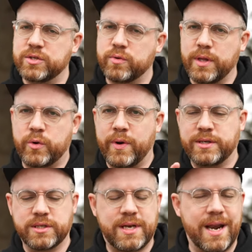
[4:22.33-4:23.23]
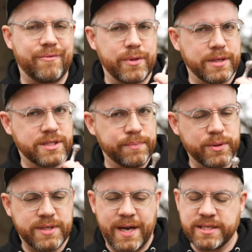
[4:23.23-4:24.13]
this really quick, just kind of with a
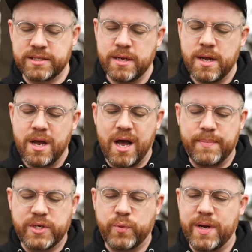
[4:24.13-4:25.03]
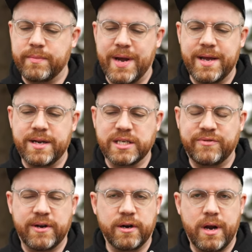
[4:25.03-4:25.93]
simple test between my index
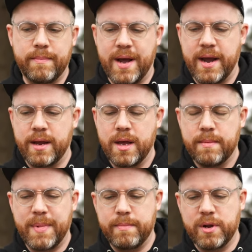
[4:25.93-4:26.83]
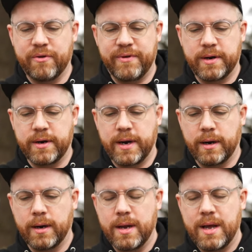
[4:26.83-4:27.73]
finger and my middle finger
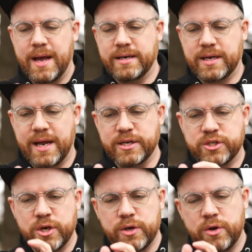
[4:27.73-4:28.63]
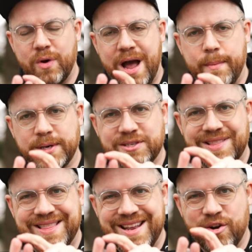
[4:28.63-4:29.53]
here, and to kind of show you how much
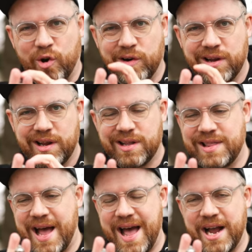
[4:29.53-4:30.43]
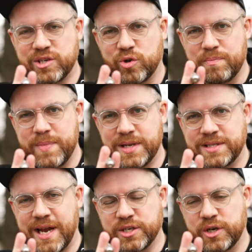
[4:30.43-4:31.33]
thinner that actual
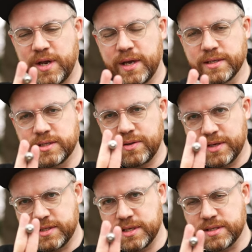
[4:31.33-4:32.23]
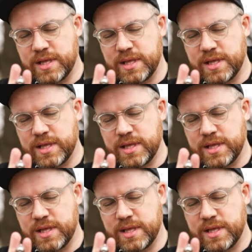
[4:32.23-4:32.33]
midsection is. So this is